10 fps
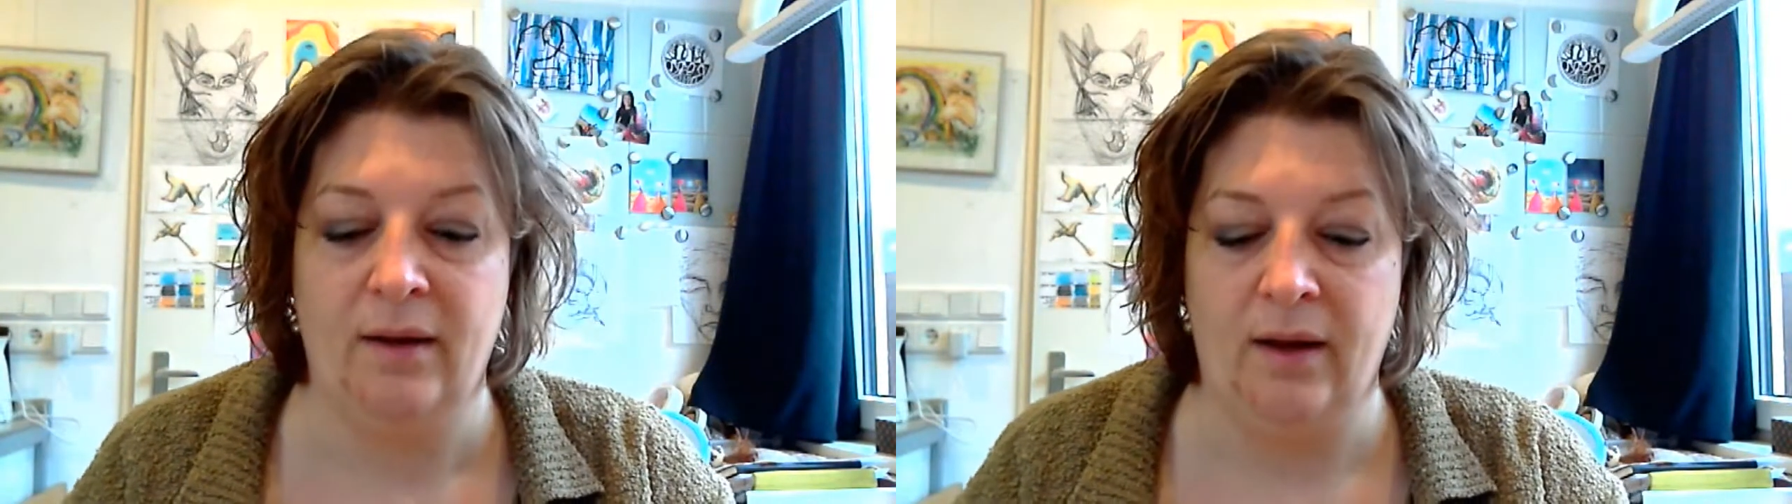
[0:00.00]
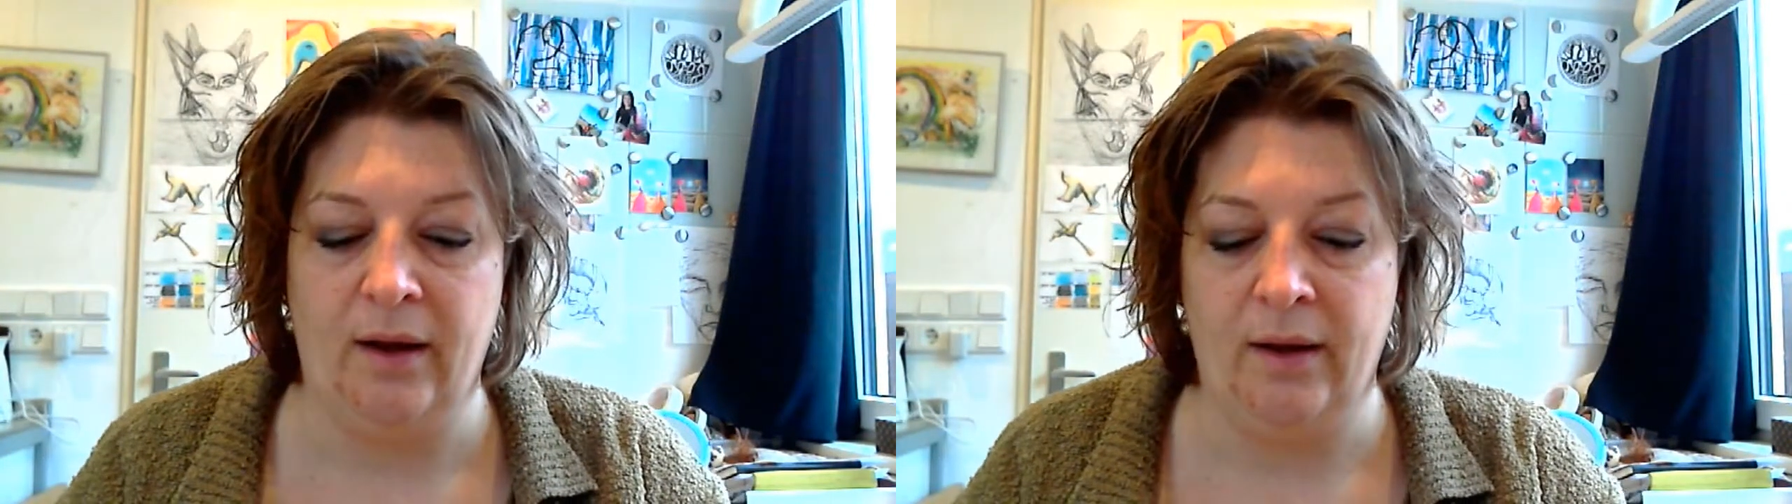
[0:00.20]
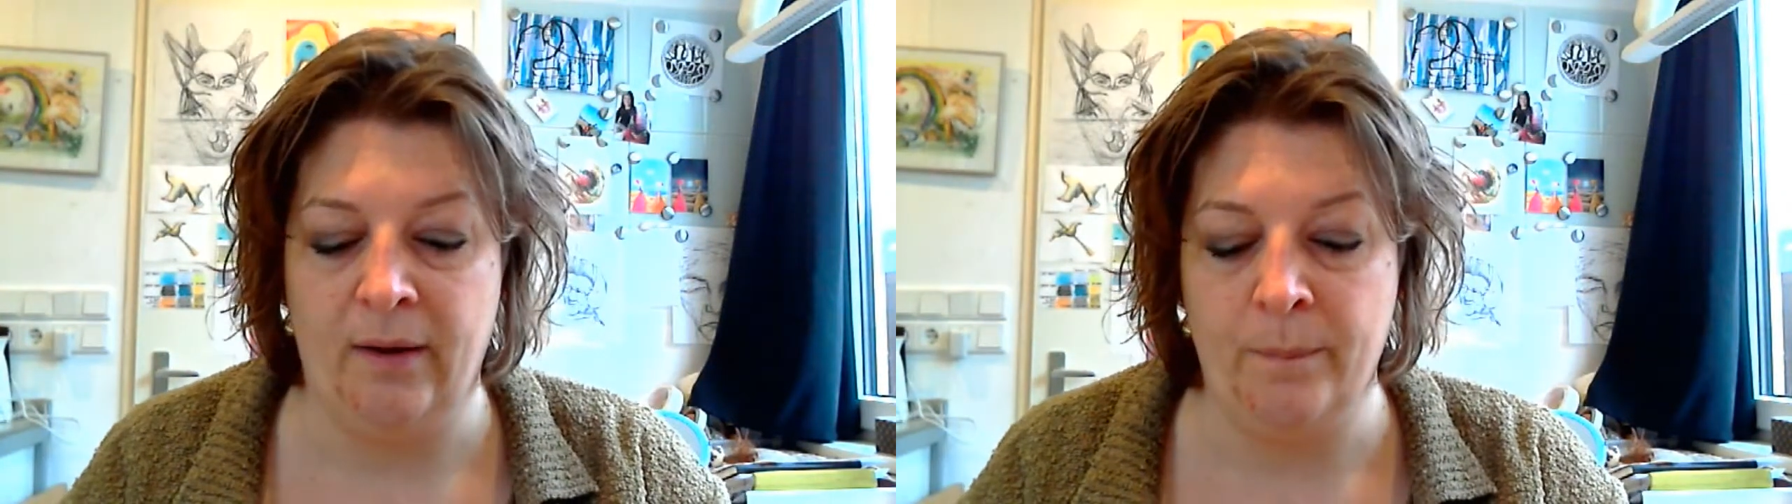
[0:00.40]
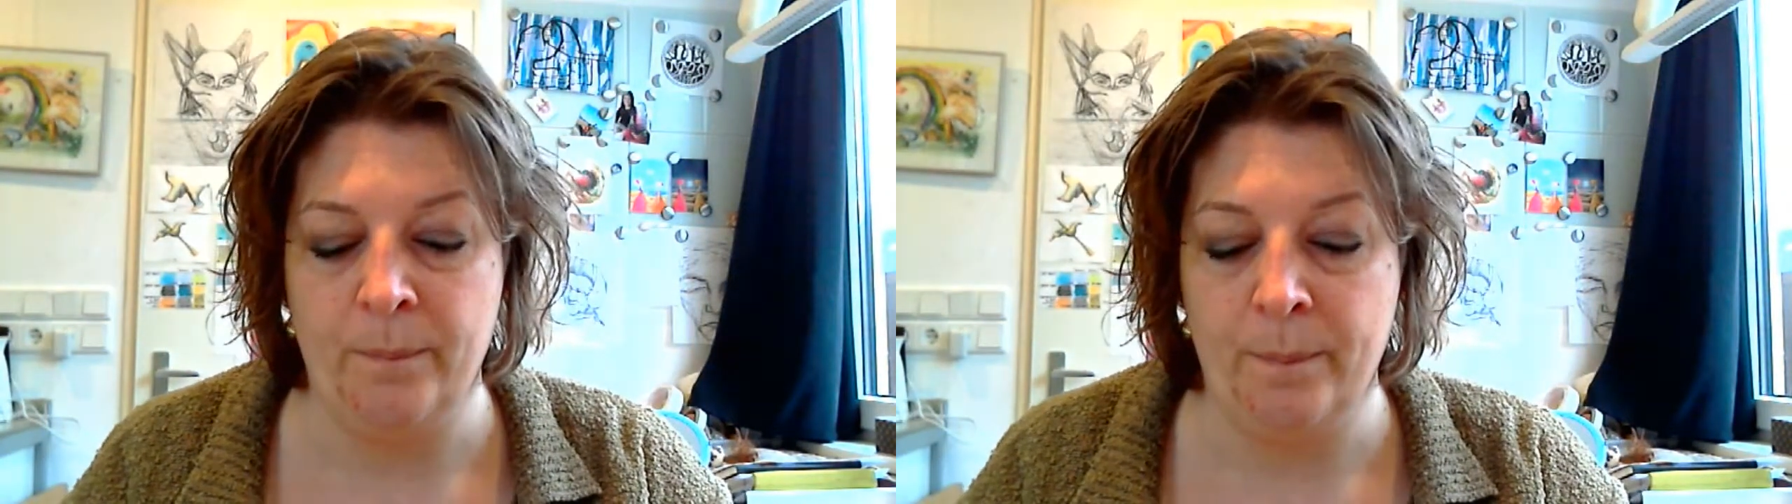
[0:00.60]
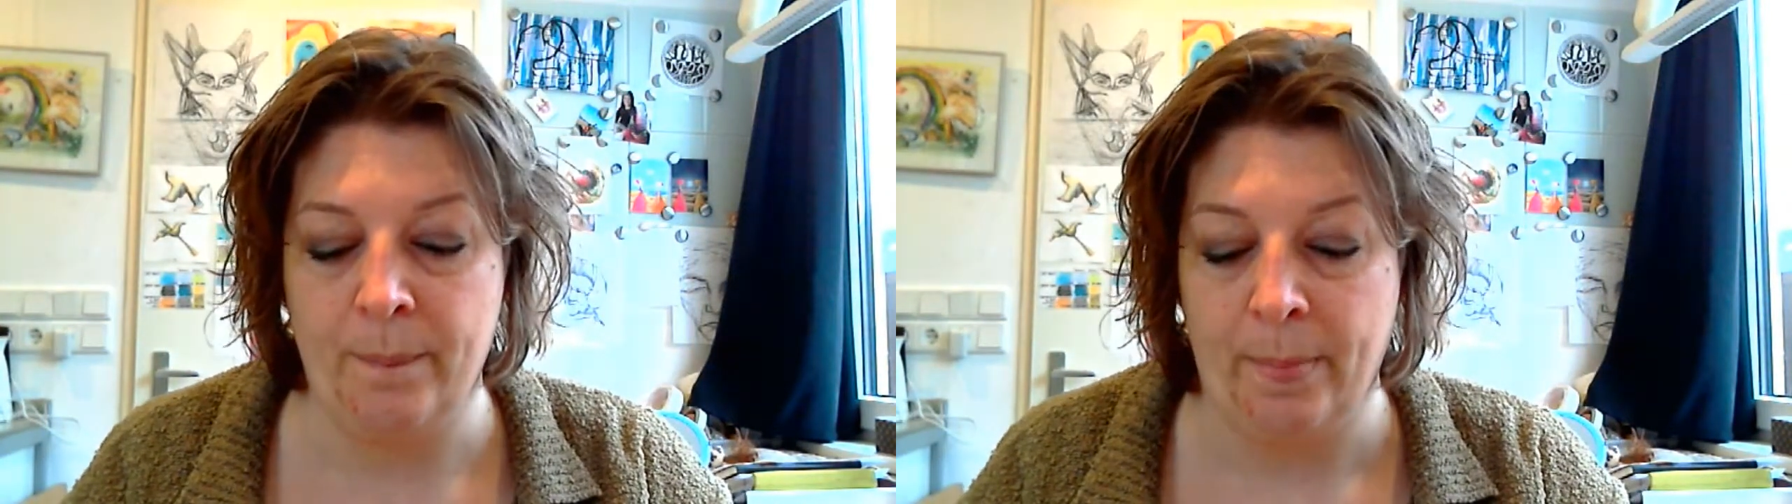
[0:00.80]

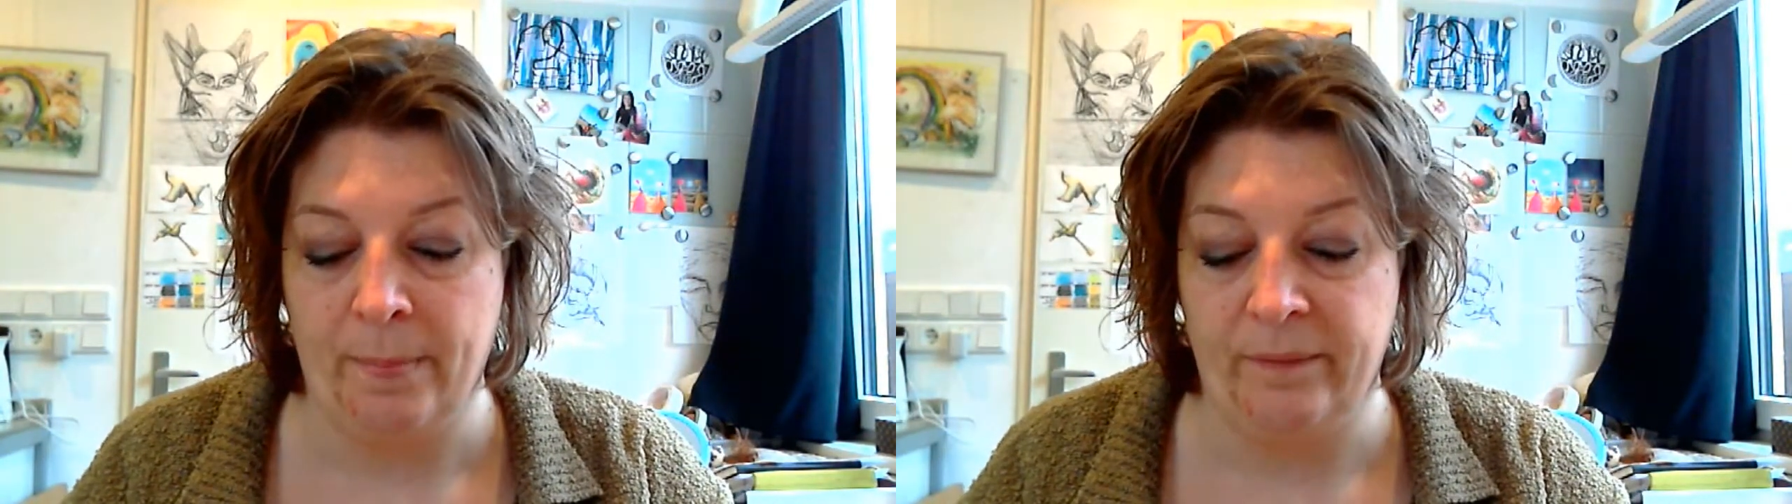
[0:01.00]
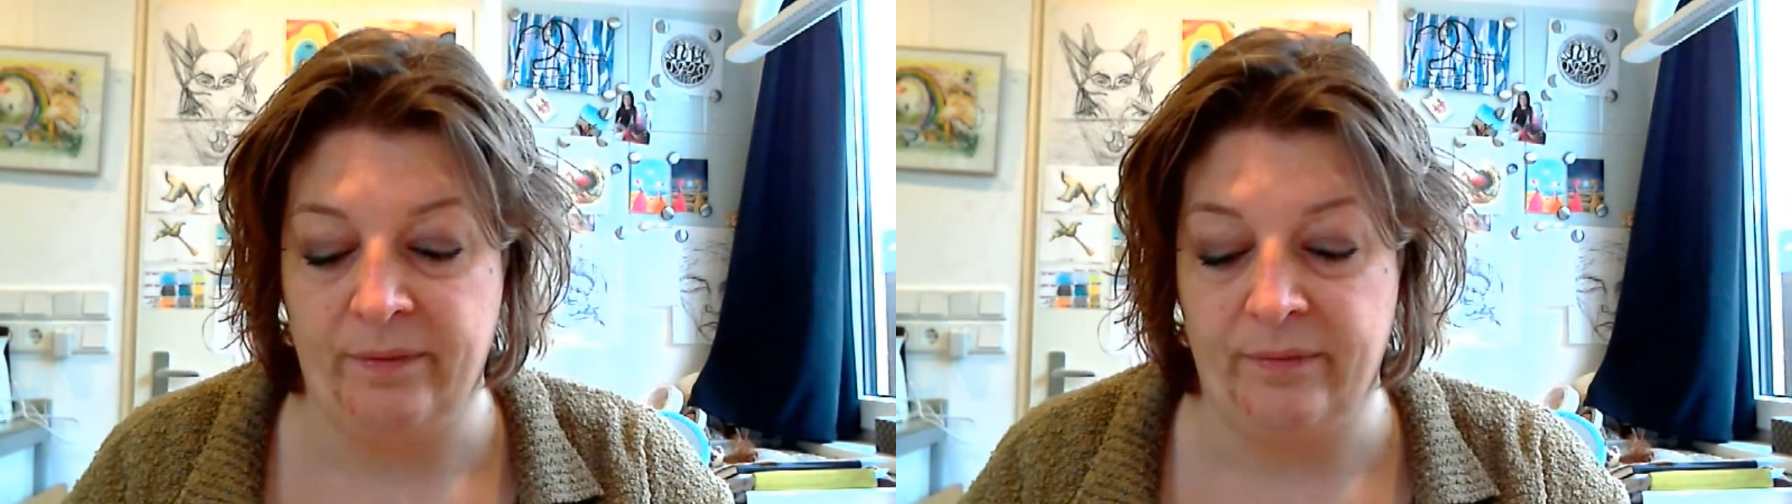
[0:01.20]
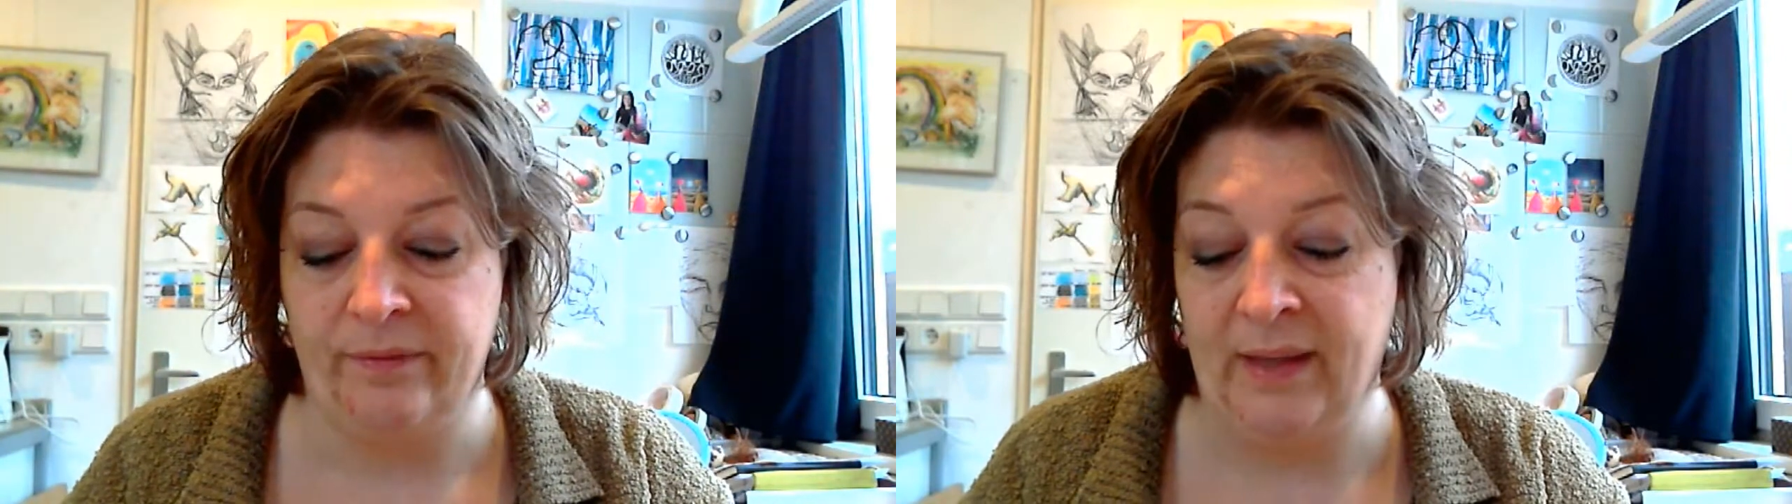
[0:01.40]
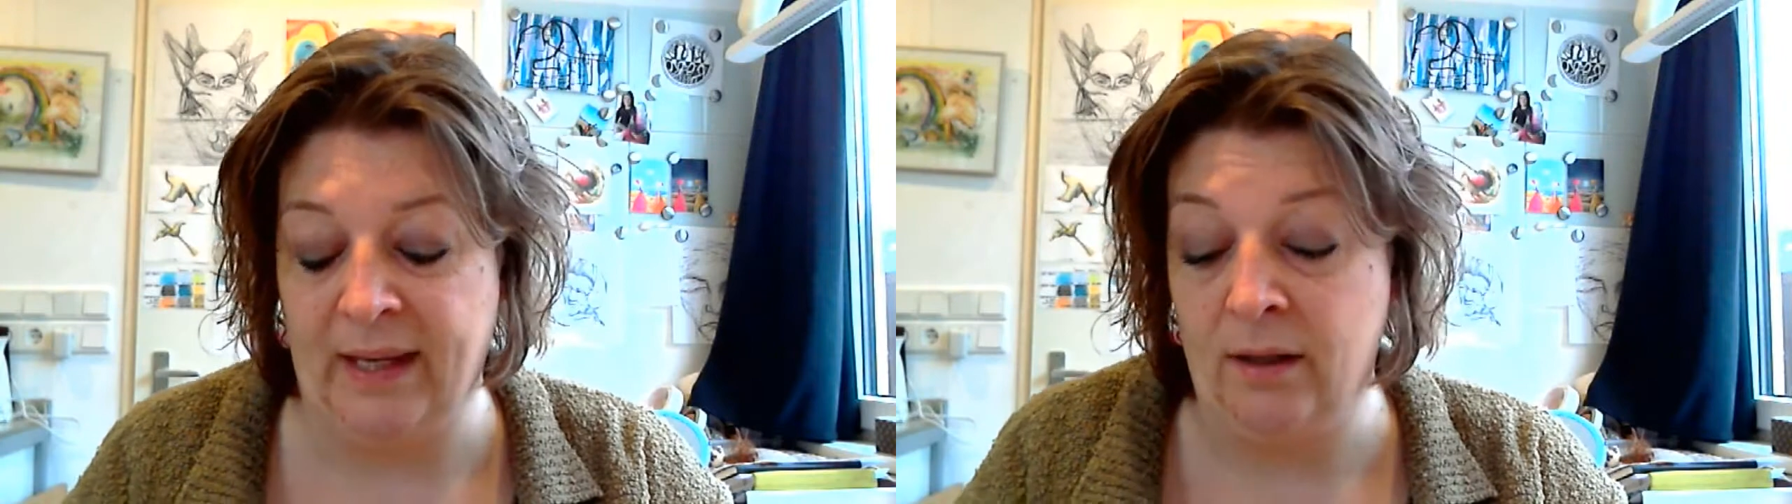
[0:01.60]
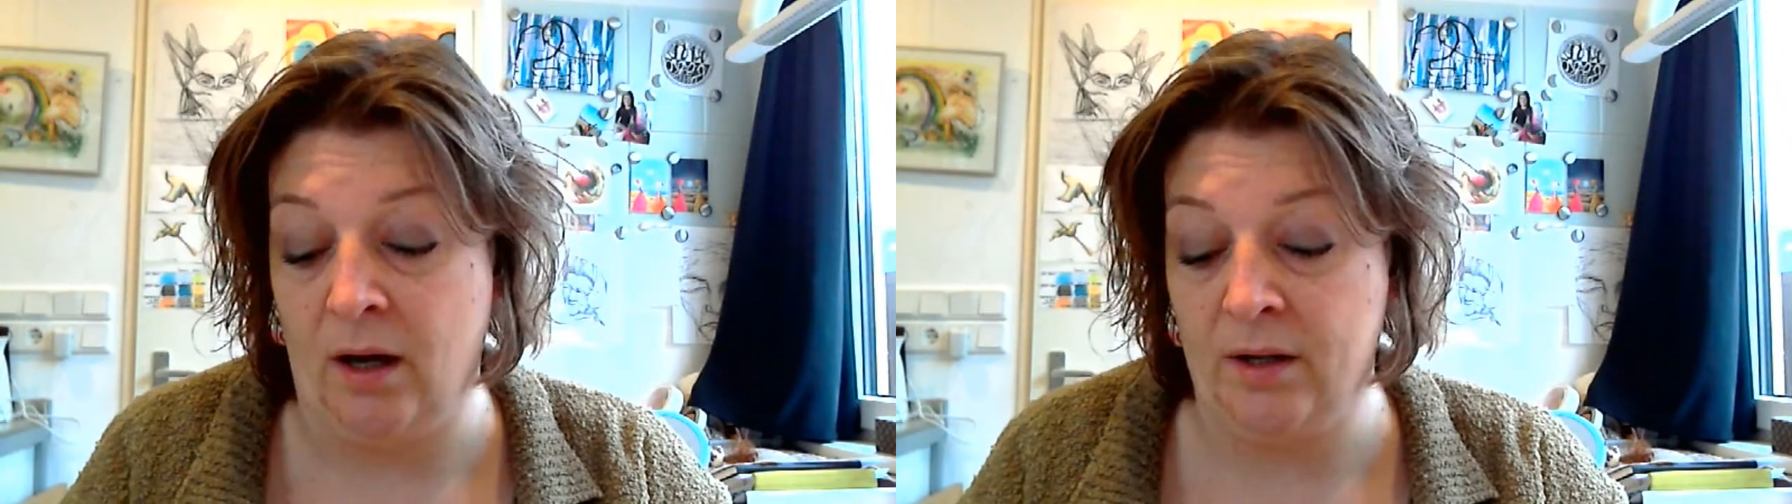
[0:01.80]
Um, they
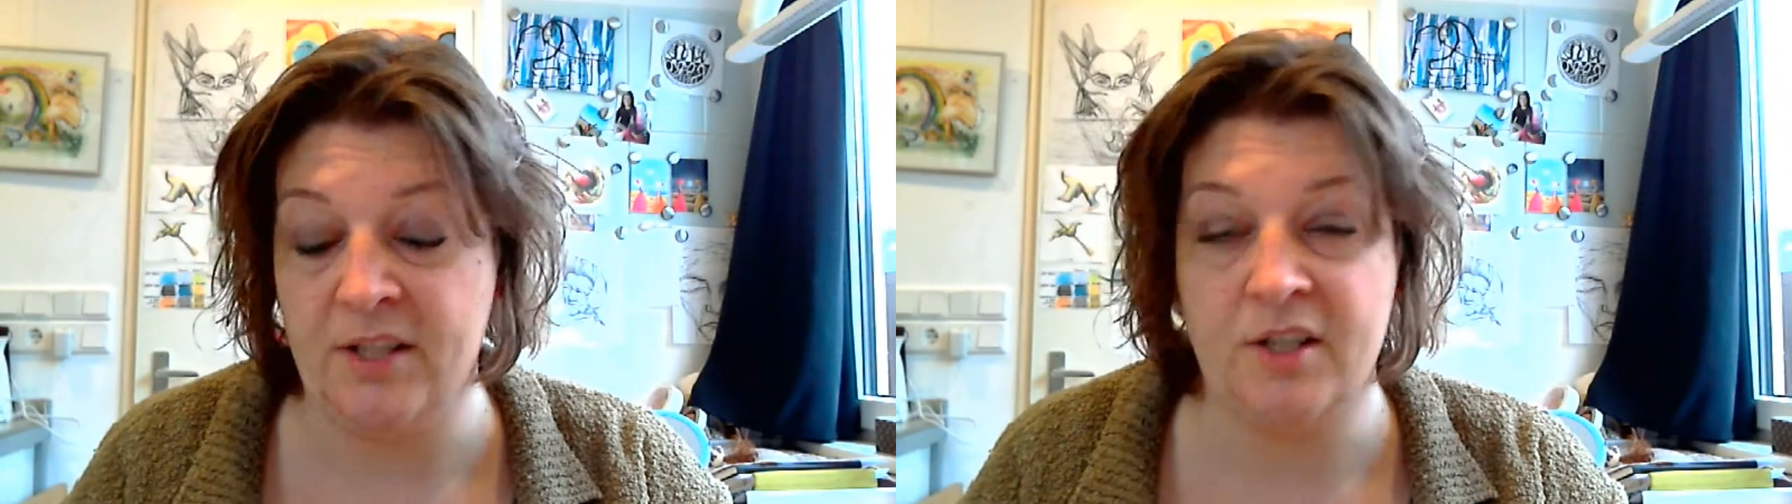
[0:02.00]
cost